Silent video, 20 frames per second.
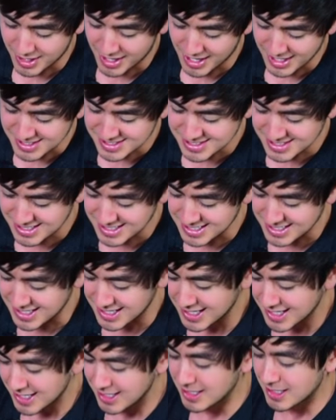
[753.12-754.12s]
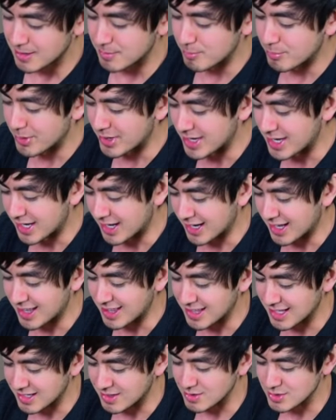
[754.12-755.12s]
Husky, but I
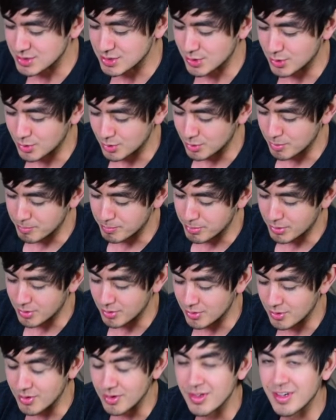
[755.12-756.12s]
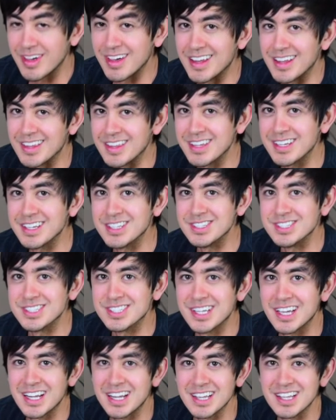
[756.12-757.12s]
think it was total bull and I think he's
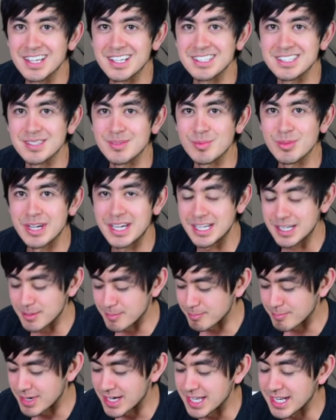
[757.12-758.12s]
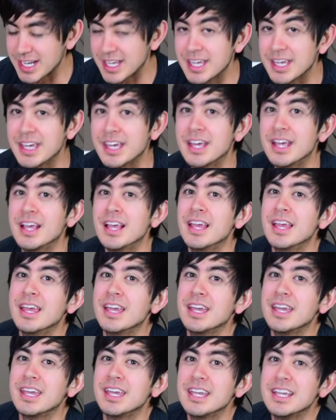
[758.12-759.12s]
just kind of like some random mutt.
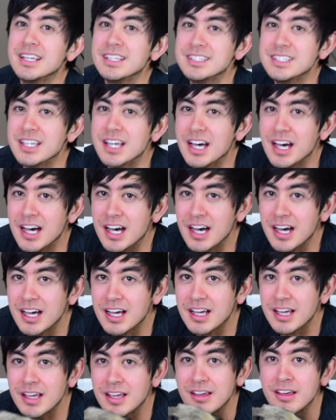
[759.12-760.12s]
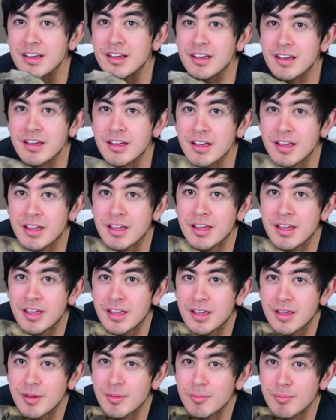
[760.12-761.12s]
He's uh,
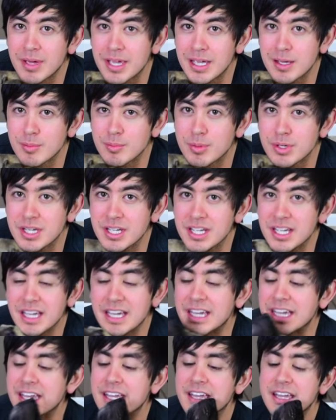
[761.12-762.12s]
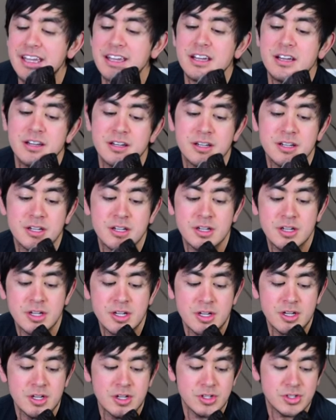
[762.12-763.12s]
maybe a
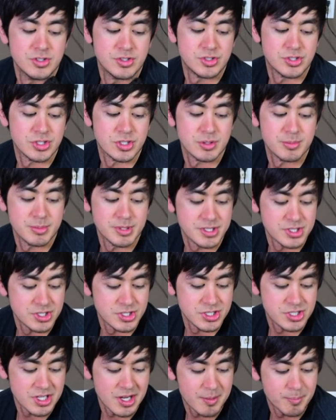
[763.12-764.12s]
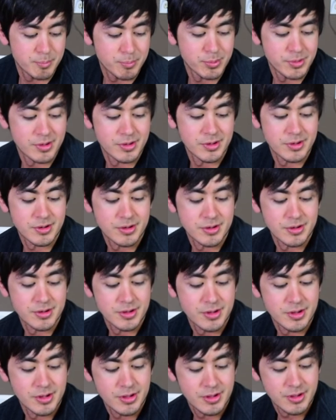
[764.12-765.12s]
German
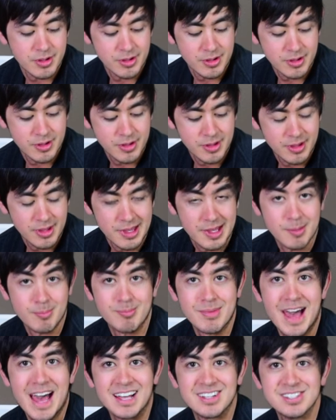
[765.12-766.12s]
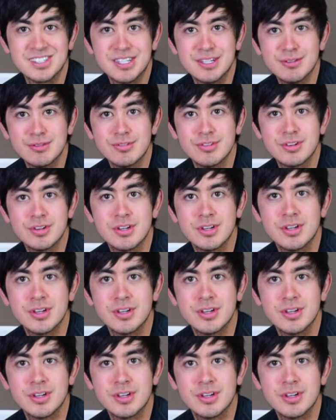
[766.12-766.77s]
Shepherd Mastiff.